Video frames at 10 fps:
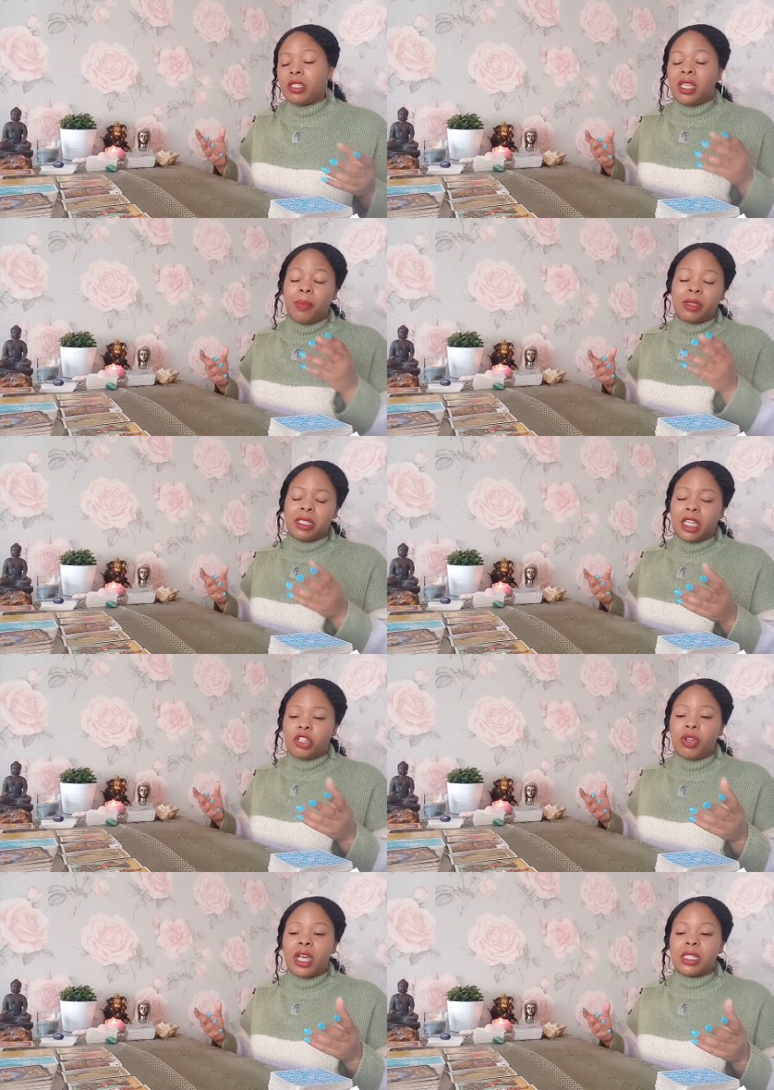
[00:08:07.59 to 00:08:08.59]
See, I'm about to say
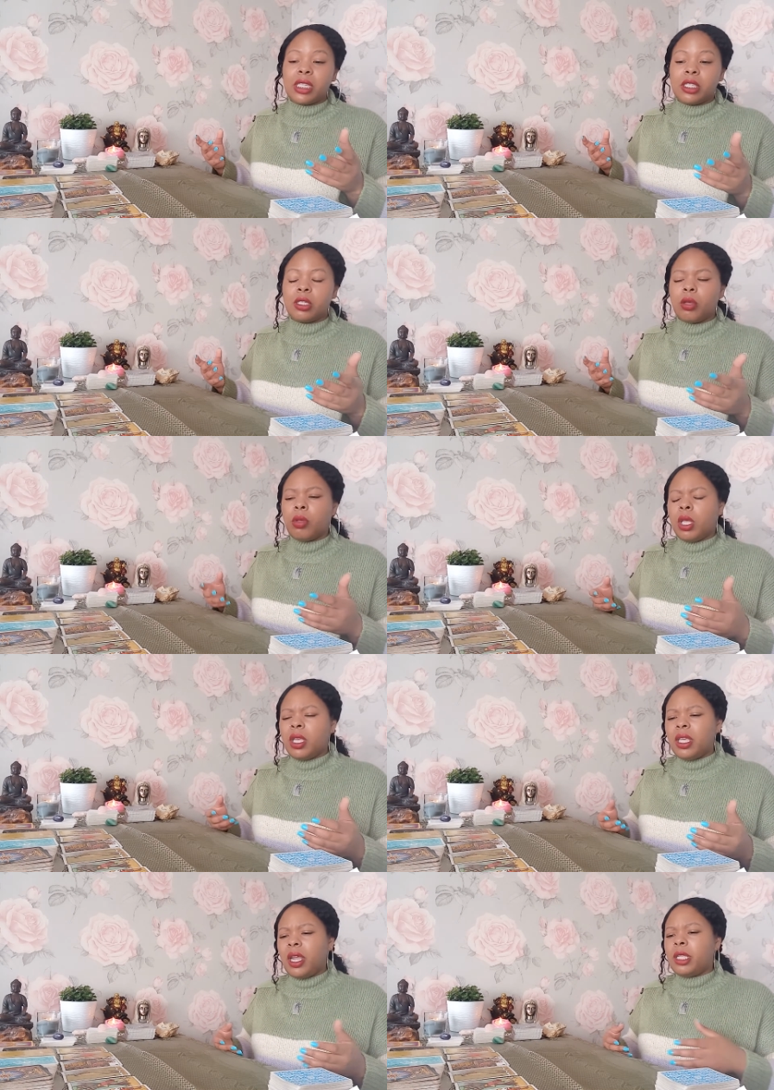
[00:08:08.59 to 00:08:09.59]
attracted. So
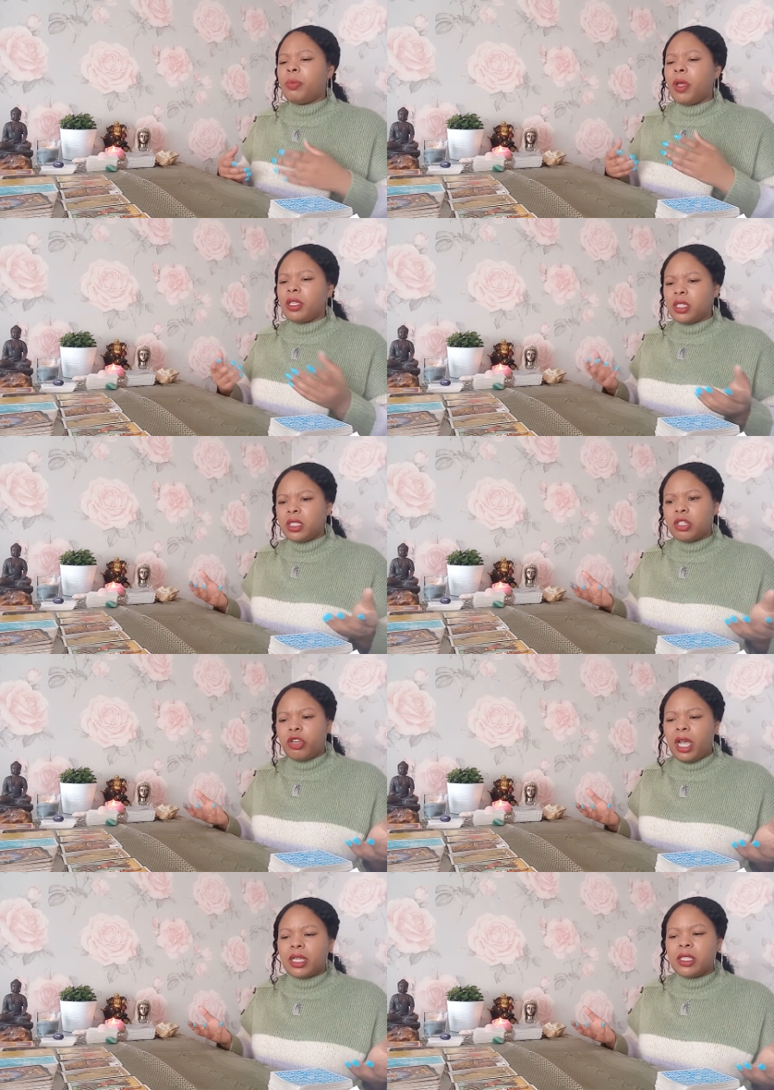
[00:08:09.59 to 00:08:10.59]
yeah, this person's
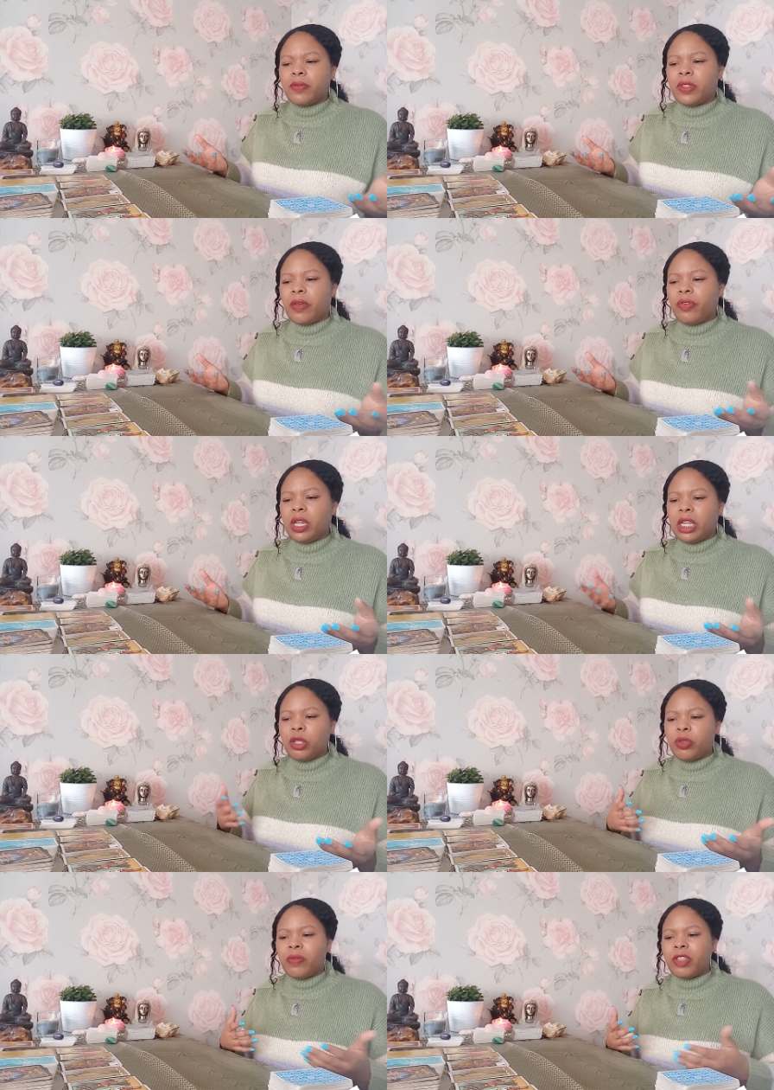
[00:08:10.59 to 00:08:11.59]
attractive, definitely,
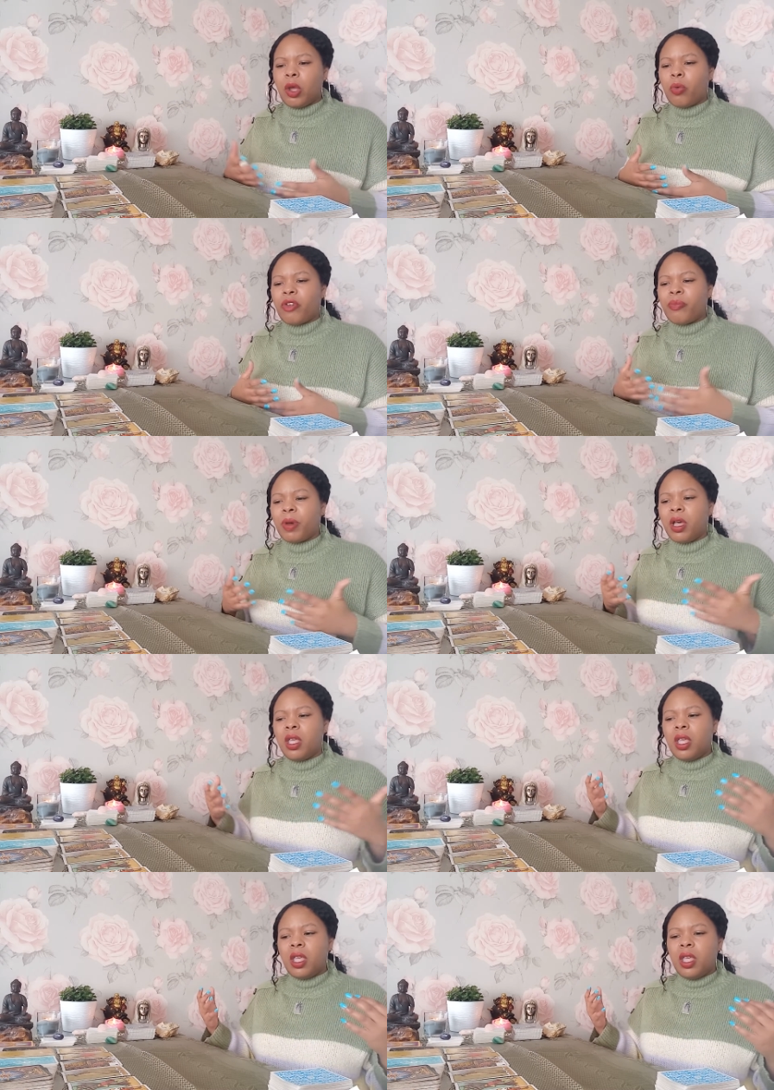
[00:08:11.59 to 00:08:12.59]
who you've dealt with. But
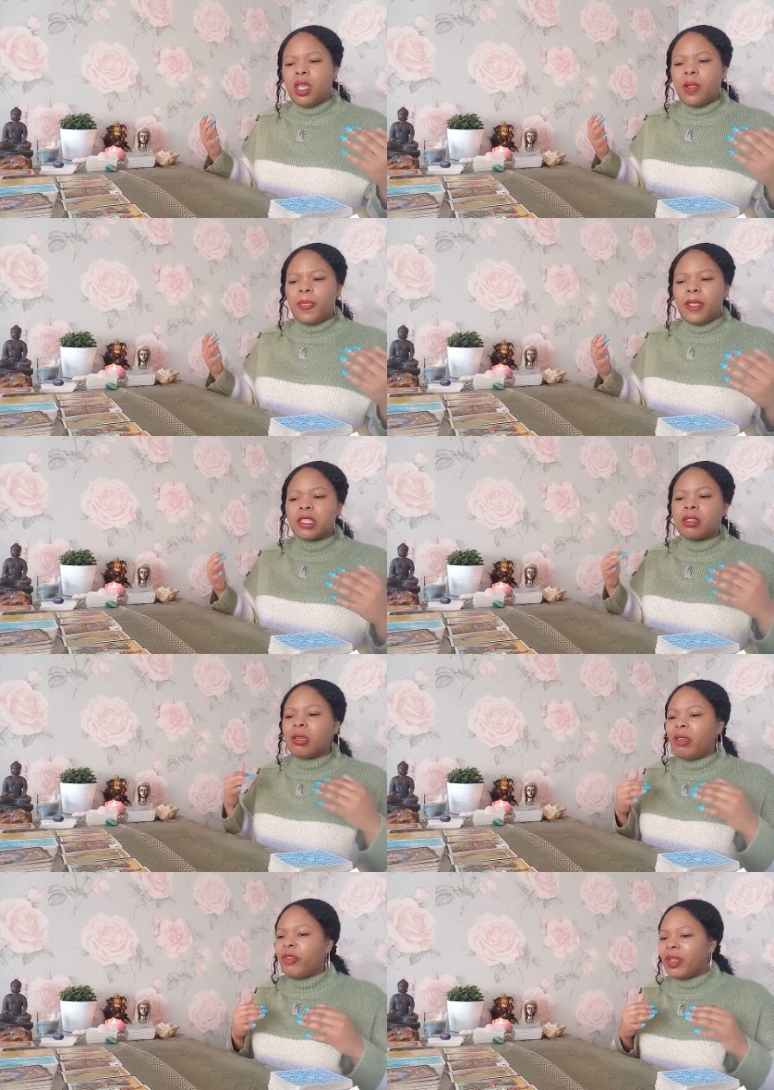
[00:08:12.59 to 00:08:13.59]
so
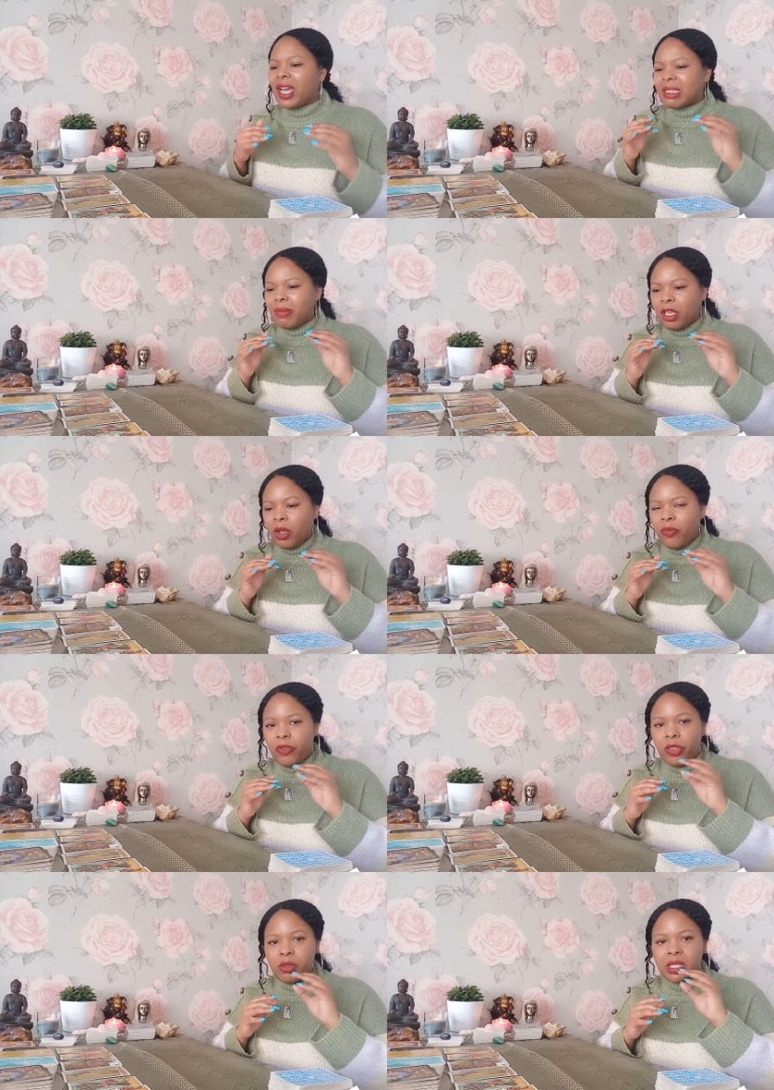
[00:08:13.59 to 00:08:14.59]
some of you guys may go for
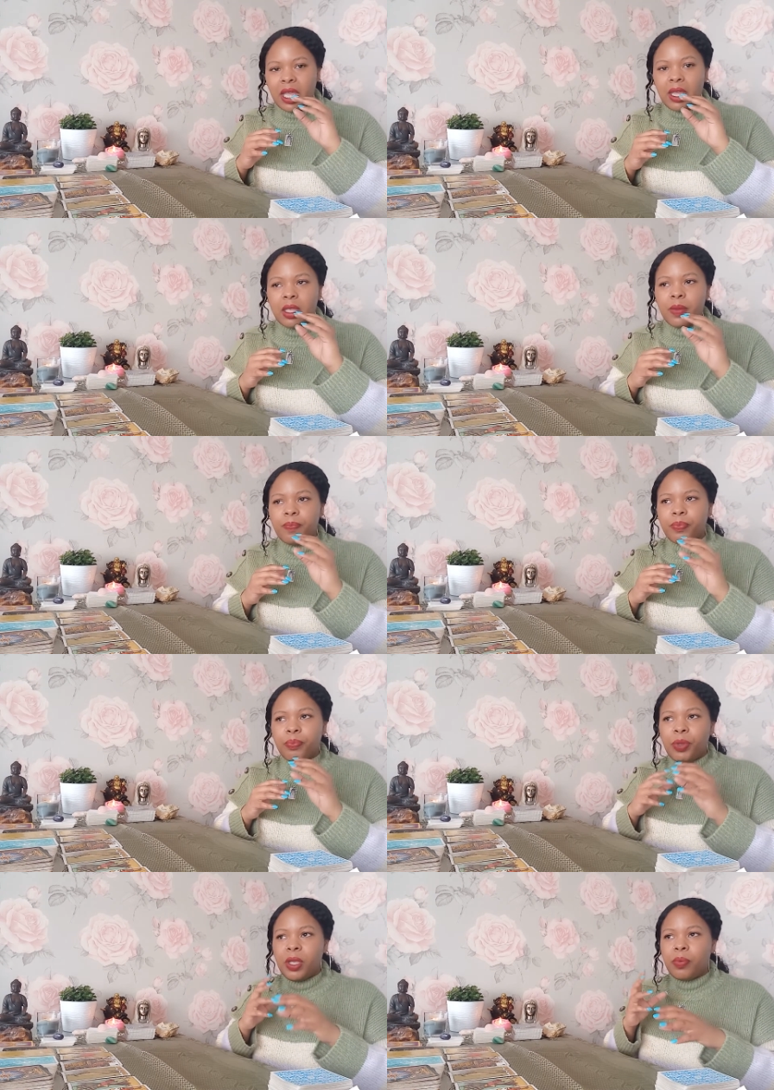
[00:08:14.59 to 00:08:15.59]
those like
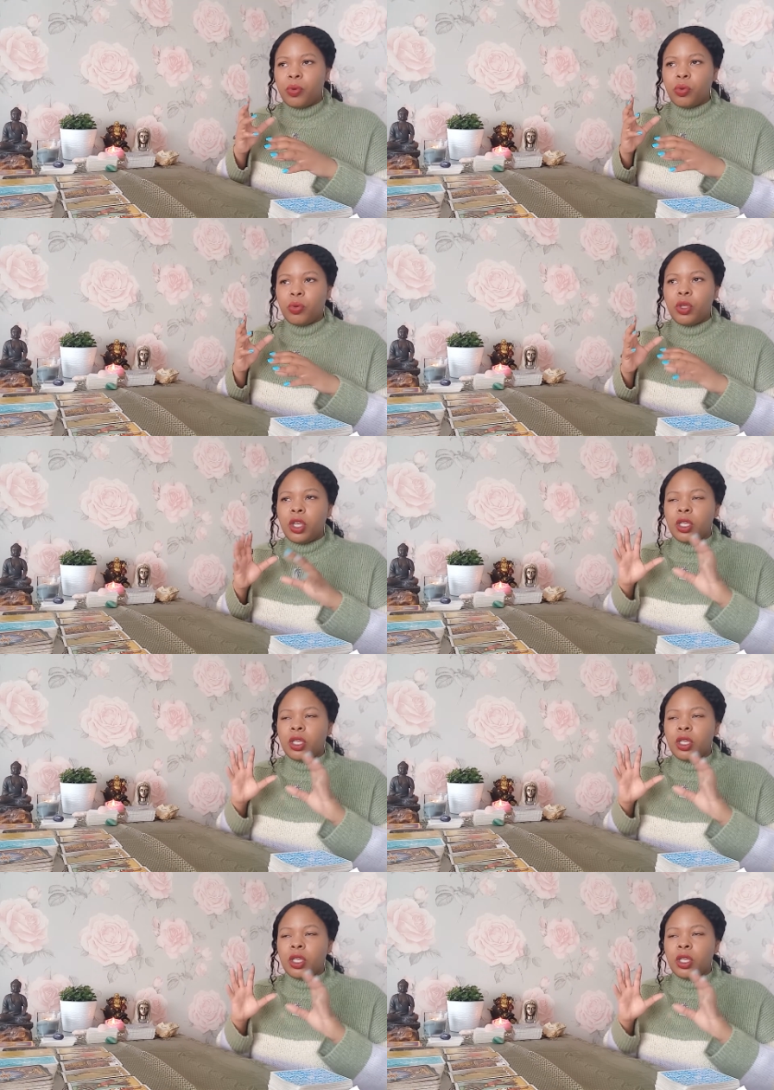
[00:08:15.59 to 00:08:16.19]
people,